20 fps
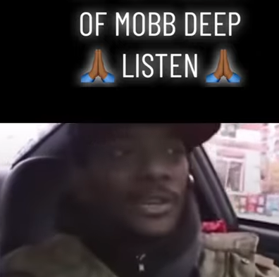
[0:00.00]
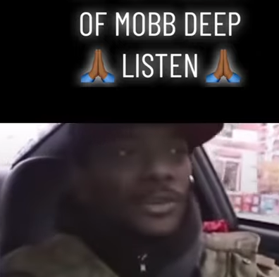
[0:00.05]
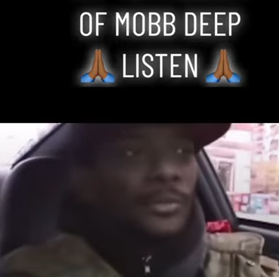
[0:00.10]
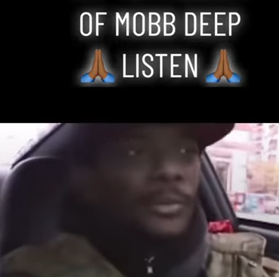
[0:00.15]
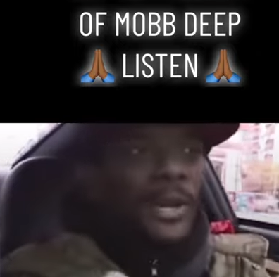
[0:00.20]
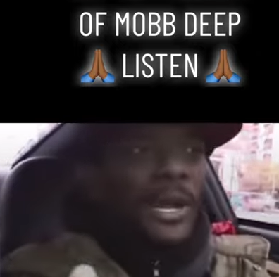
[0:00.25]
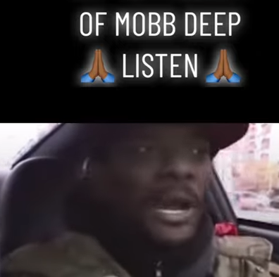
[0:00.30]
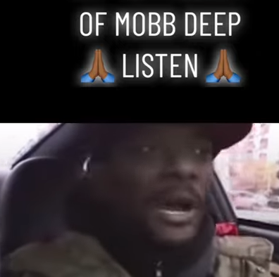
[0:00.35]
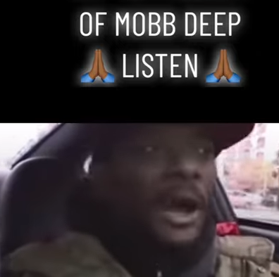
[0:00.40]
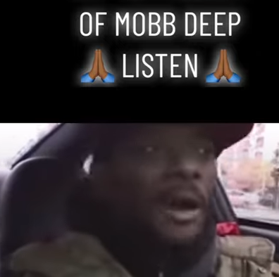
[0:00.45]

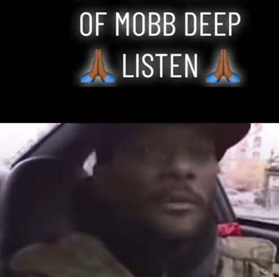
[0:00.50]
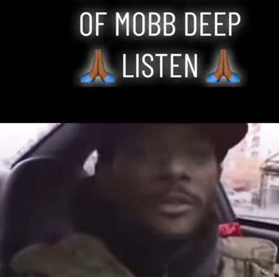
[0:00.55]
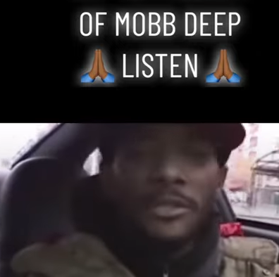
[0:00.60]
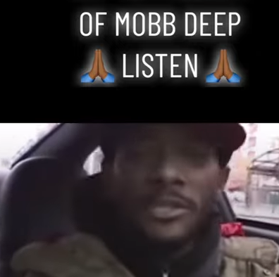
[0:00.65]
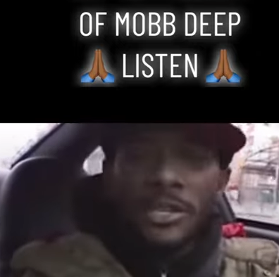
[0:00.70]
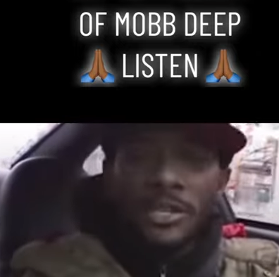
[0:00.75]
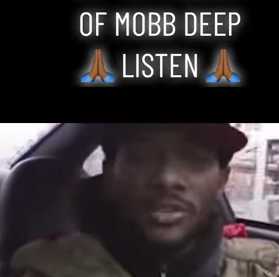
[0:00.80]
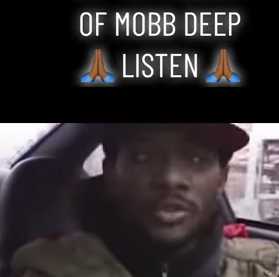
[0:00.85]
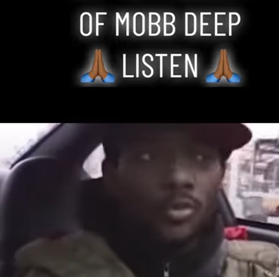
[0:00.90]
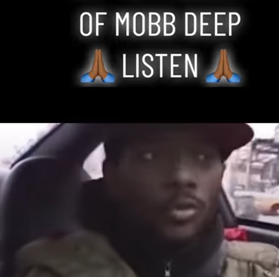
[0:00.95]
We got other
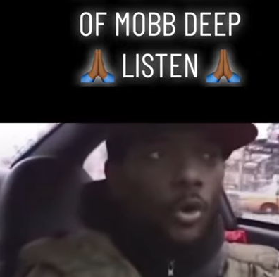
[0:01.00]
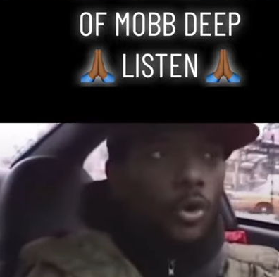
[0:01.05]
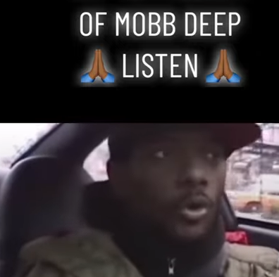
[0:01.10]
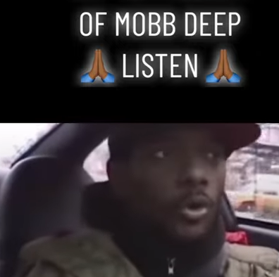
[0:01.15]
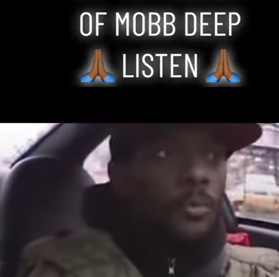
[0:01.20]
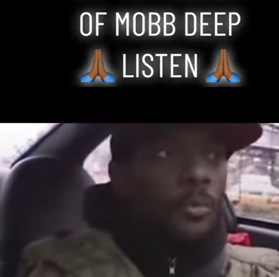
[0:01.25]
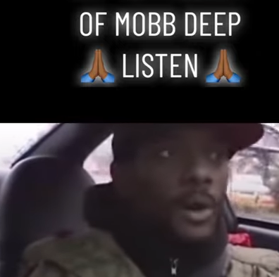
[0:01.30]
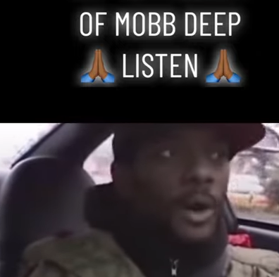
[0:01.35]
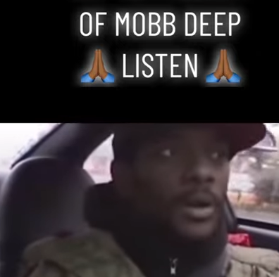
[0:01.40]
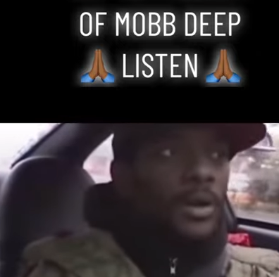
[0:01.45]
things to worry
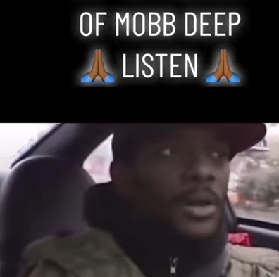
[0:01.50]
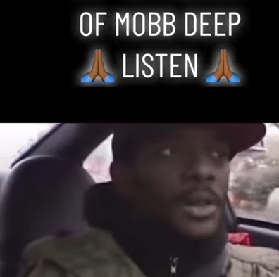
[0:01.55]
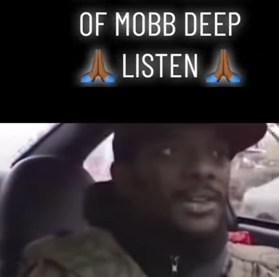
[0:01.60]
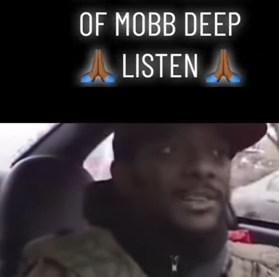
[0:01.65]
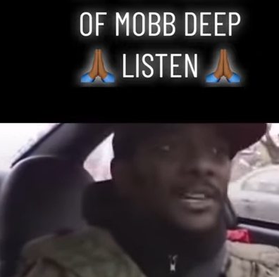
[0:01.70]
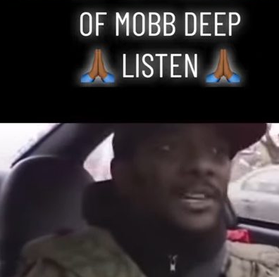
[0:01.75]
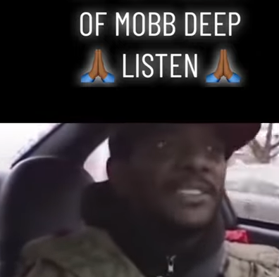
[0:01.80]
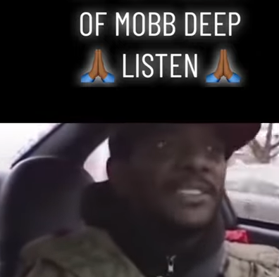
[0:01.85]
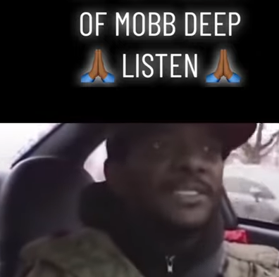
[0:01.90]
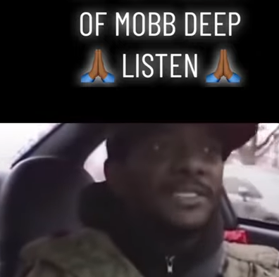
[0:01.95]
about.
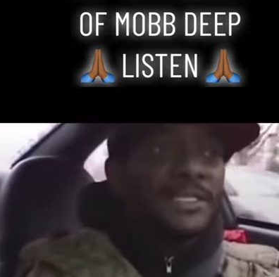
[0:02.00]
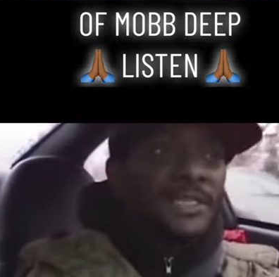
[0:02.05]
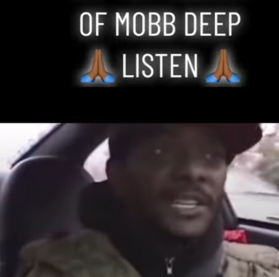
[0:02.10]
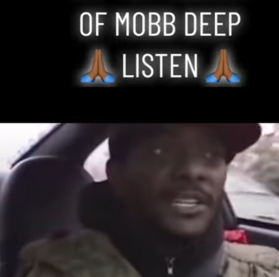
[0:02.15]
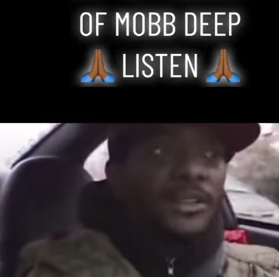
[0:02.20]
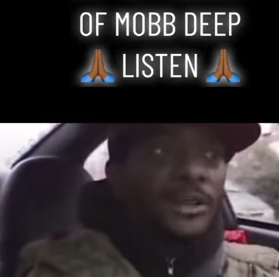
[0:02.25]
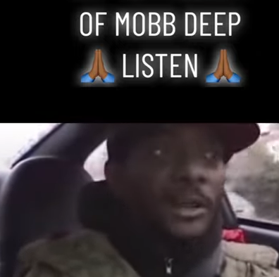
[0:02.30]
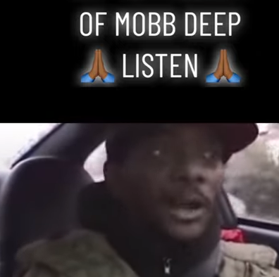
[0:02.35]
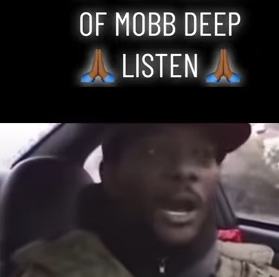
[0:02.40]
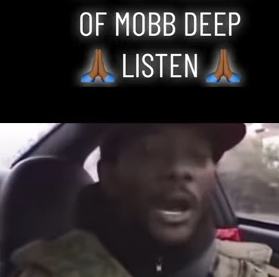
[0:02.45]
Let's snitch.
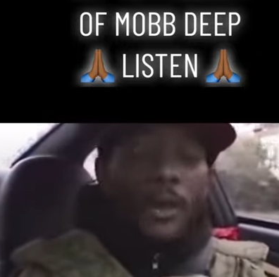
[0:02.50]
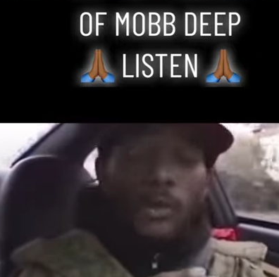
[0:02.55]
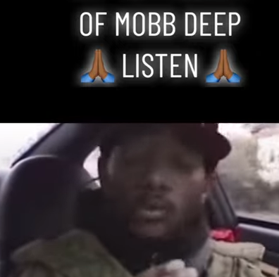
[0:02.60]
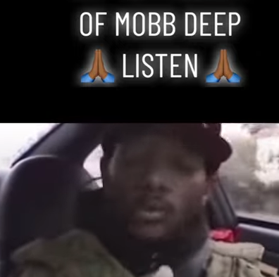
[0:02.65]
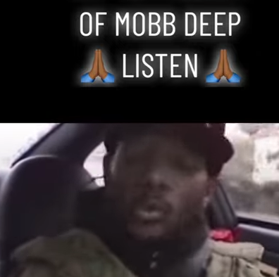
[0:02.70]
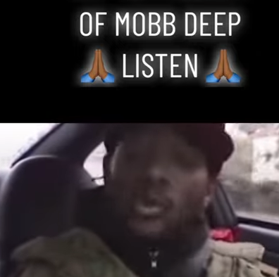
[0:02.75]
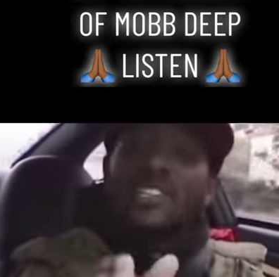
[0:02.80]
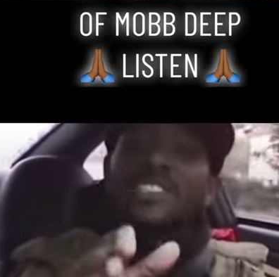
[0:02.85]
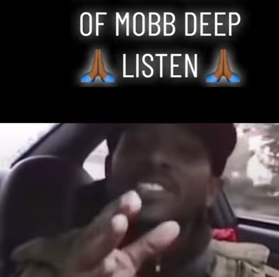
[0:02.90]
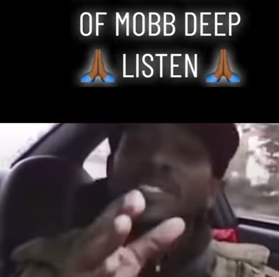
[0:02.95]
Alright, you
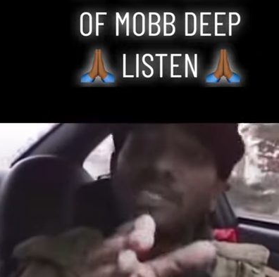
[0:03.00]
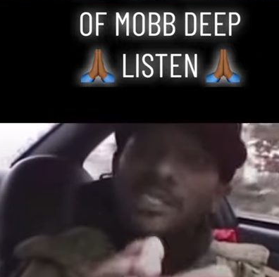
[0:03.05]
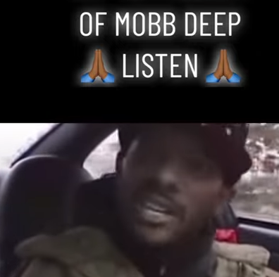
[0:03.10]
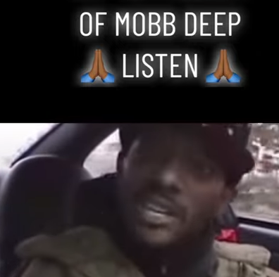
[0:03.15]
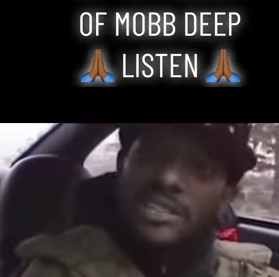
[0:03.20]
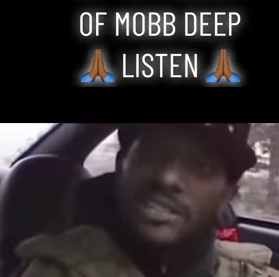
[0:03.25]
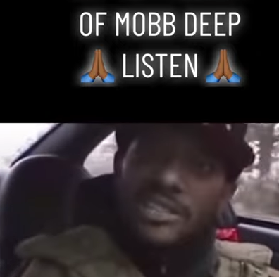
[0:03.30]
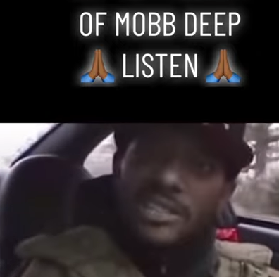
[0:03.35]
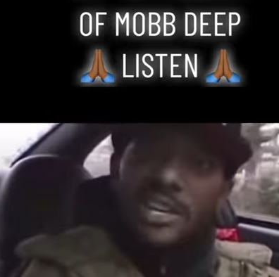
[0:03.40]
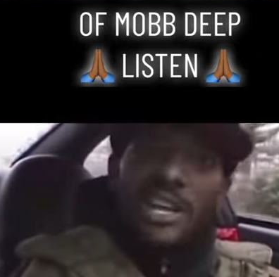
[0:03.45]
wanna
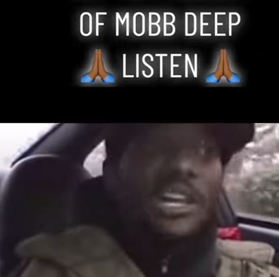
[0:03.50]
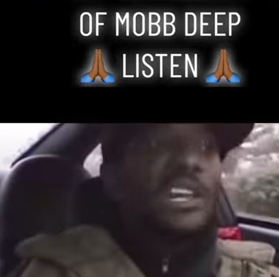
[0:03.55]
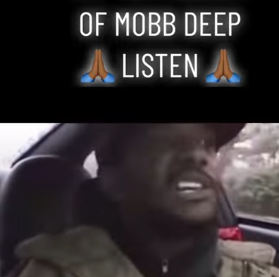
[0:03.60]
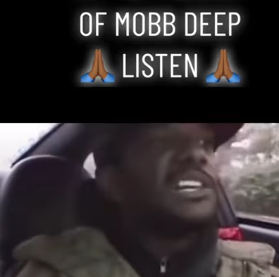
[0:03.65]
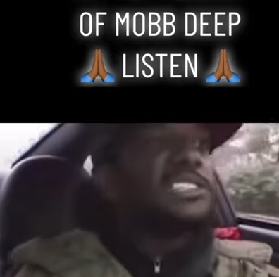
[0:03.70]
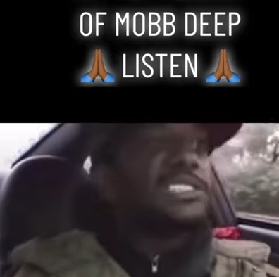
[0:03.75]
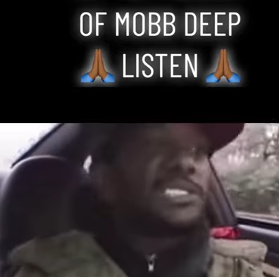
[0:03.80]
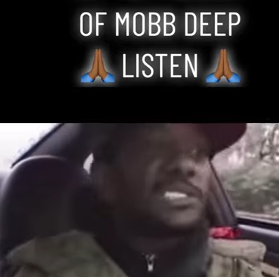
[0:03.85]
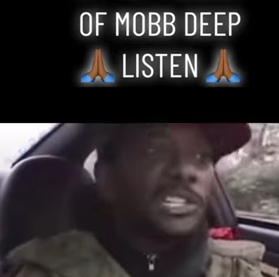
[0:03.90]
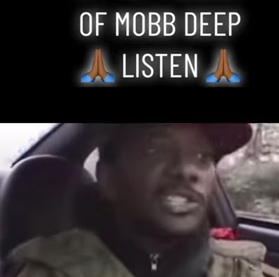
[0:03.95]
snitch?
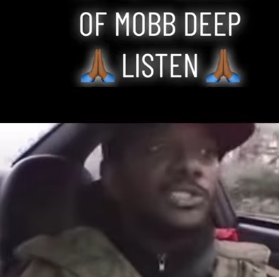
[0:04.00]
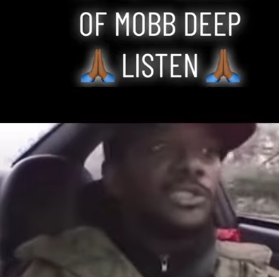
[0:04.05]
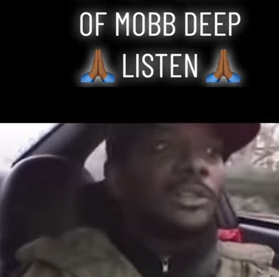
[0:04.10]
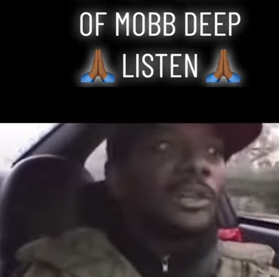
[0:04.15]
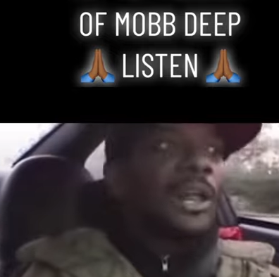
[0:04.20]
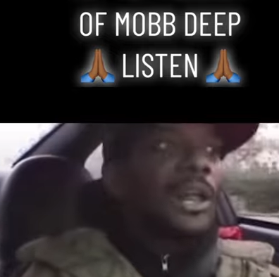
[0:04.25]
Let's snitch.